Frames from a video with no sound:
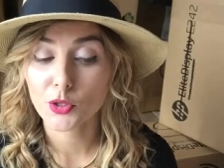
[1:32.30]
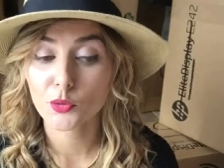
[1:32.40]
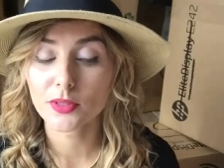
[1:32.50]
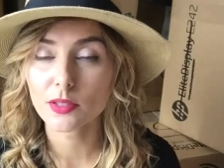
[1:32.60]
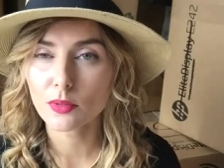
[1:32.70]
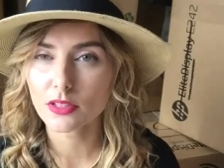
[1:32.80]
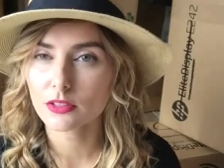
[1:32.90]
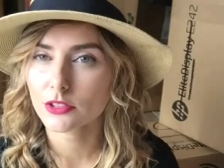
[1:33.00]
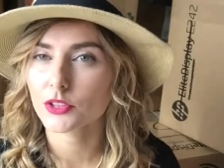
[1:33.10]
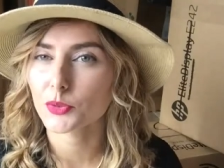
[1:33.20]
you really want
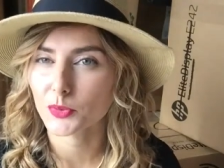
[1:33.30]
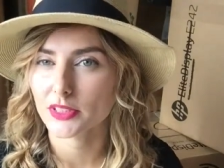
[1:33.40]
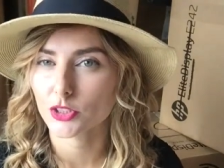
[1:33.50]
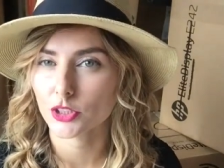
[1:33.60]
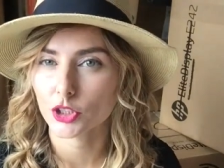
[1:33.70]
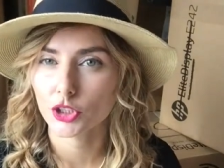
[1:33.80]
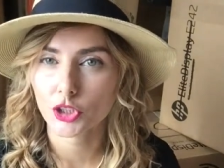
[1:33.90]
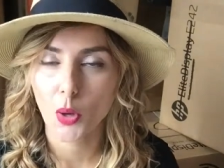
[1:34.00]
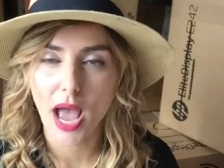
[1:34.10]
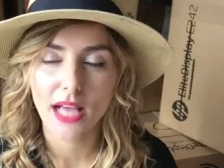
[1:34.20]
to do your research.
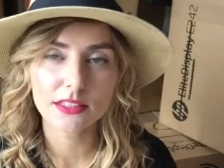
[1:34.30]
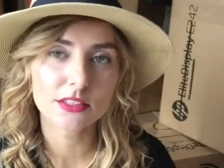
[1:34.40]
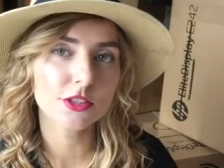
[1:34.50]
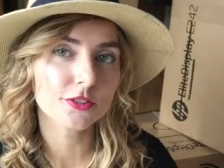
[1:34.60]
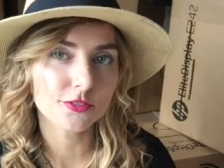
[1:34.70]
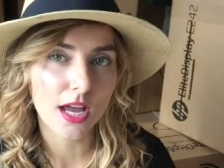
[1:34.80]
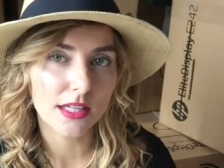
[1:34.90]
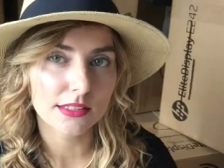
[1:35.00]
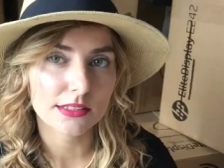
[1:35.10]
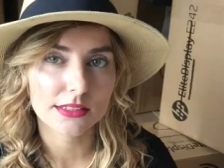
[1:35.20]
So ask your
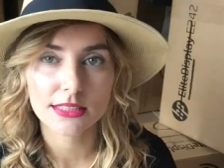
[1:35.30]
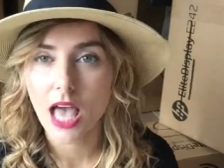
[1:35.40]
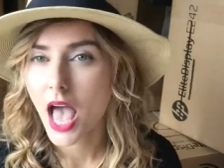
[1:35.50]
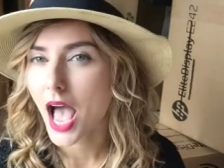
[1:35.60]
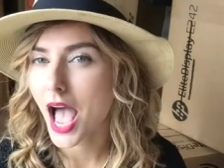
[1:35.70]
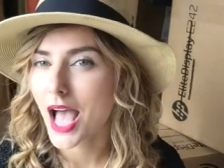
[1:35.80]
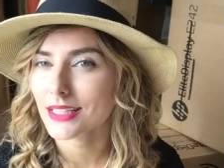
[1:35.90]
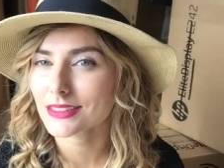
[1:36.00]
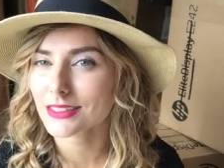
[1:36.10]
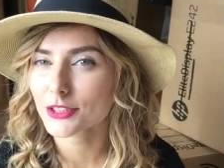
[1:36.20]
friends,
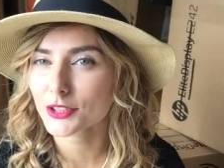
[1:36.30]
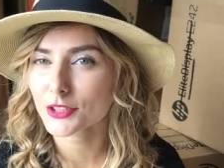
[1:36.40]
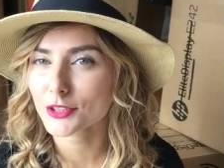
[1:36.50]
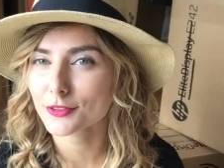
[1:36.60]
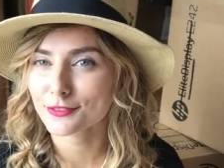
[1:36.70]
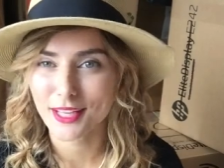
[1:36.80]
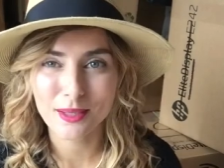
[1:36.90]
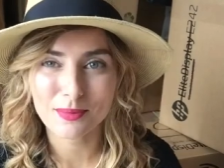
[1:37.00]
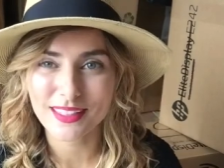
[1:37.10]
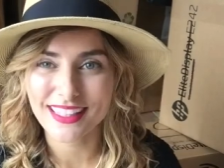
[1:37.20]
ask your
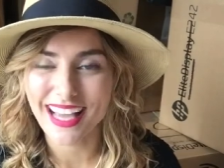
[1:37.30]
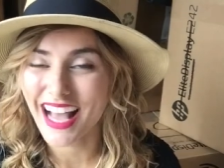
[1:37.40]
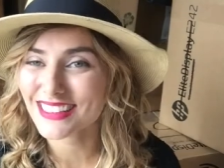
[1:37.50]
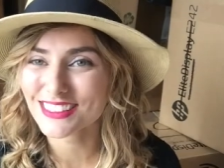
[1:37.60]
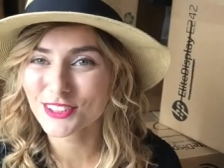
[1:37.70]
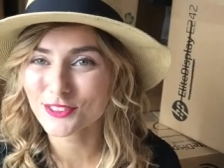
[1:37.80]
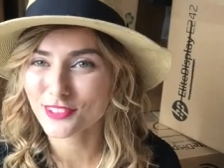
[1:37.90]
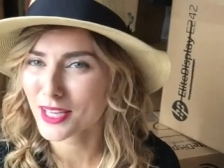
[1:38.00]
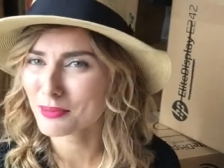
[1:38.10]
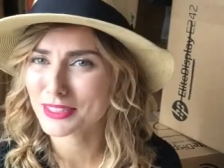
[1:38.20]
family, ask your
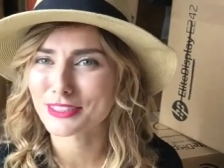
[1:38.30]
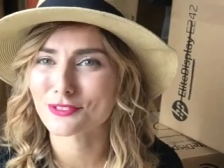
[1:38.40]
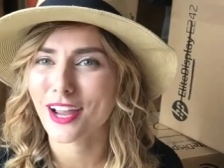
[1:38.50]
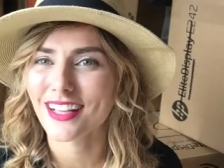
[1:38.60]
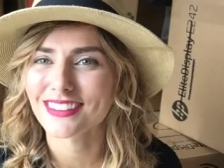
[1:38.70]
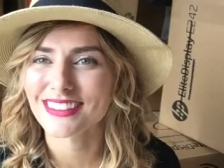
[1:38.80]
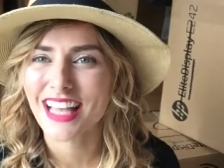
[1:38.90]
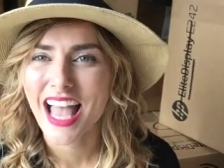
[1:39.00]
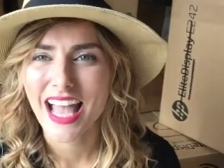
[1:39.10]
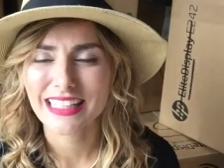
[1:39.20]
family's friends,
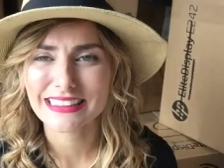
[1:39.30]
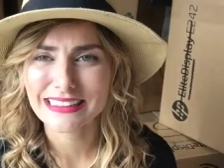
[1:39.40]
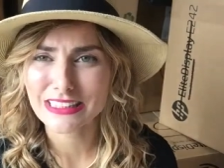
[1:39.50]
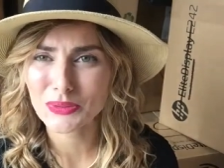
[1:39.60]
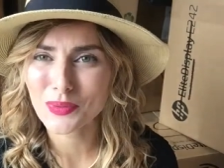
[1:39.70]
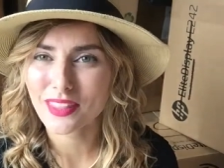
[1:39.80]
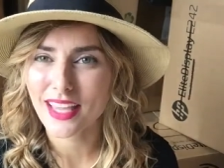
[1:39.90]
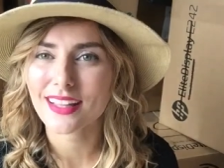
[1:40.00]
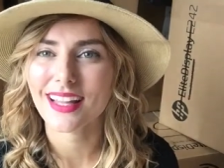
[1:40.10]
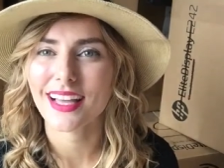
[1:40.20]
and see who
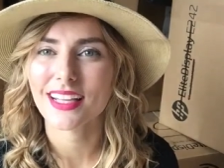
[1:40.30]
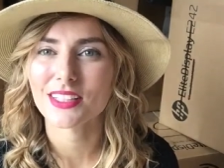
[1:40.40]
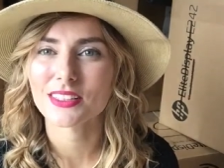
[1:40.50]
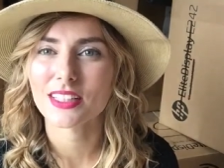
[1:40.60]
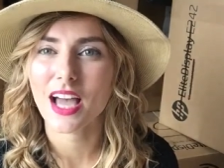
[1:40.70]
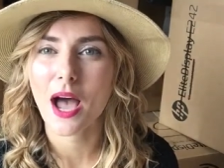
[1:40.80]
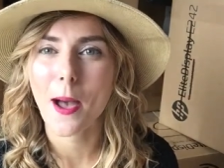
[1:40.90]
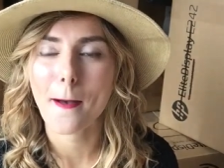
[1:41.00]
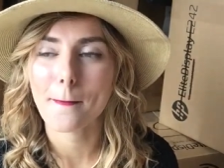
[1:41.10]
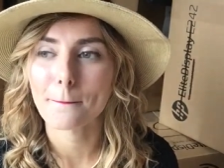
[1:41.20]
they liked.
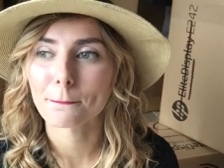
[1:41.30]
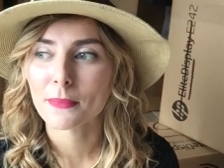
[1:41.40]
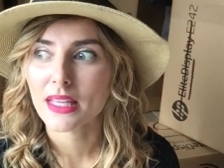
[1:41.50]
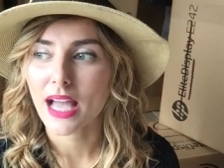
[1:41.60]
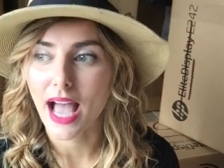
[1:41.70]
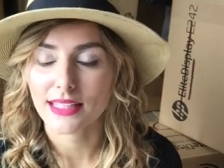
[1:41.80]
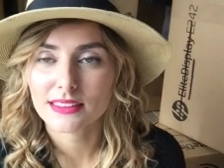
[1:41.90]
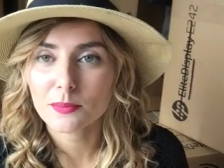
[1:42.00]
Ask